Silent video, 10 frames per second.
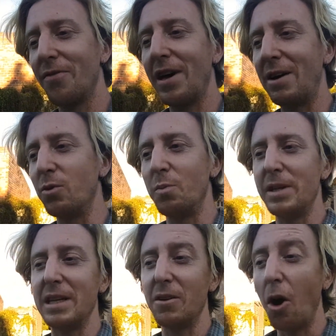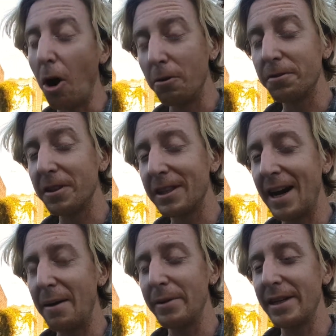that will be hopefully
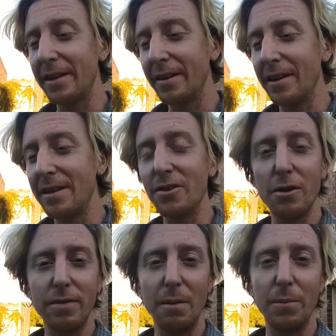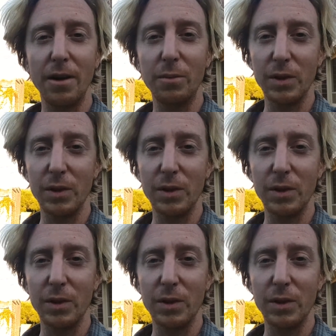happening in November.